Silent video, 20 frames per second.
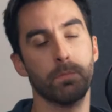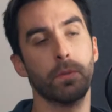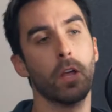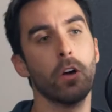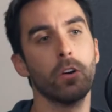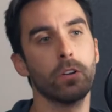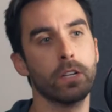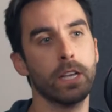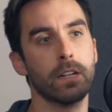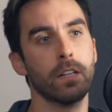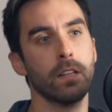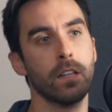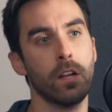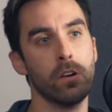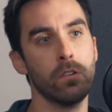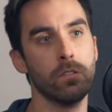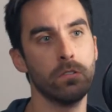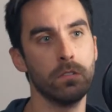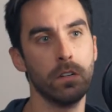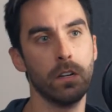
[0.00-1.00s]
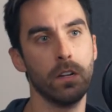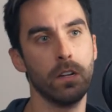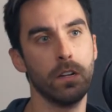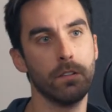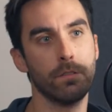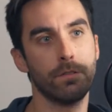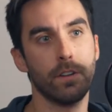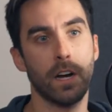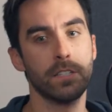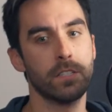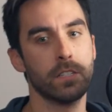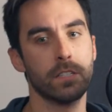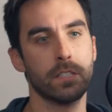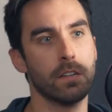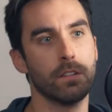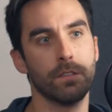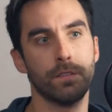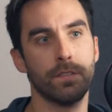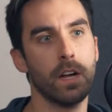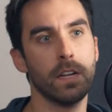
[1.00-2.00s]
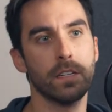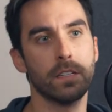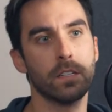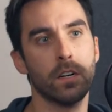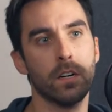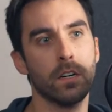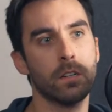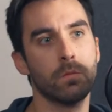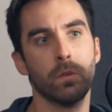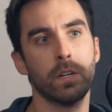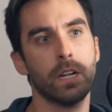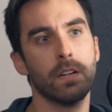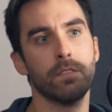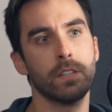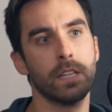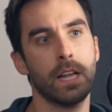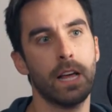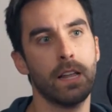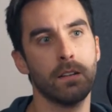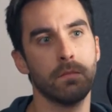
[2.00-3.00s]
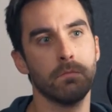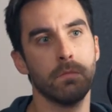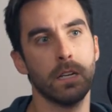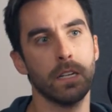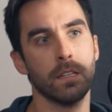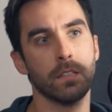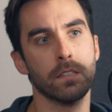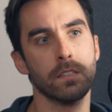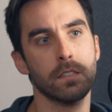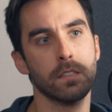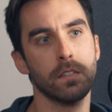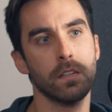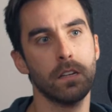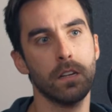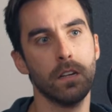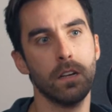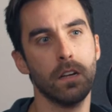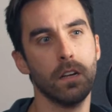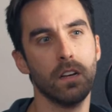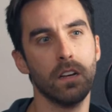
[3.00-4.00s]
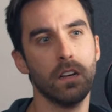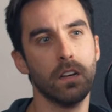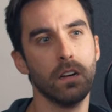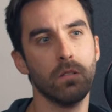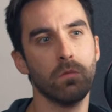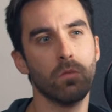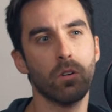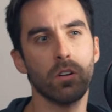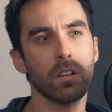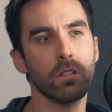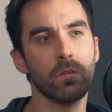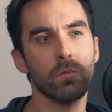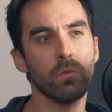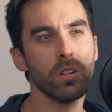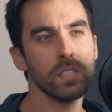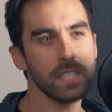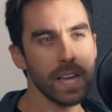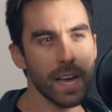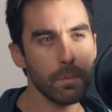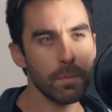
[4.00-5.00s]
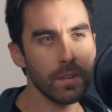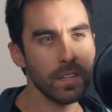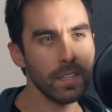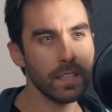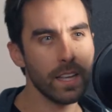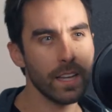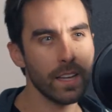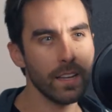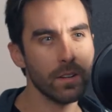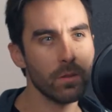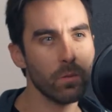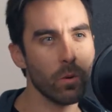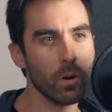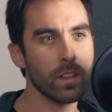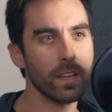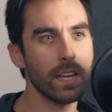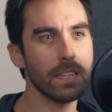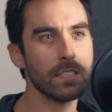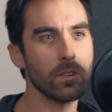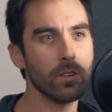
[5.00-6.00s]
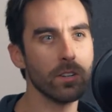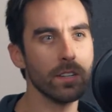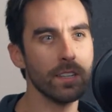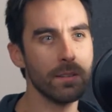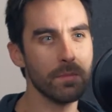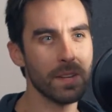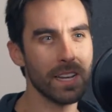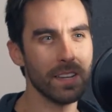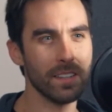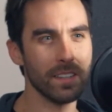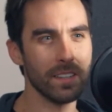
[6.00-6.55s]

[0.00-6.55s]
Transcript: Go get alone, find yourself, find God, whatever that means. What's happening there? What are they talking about?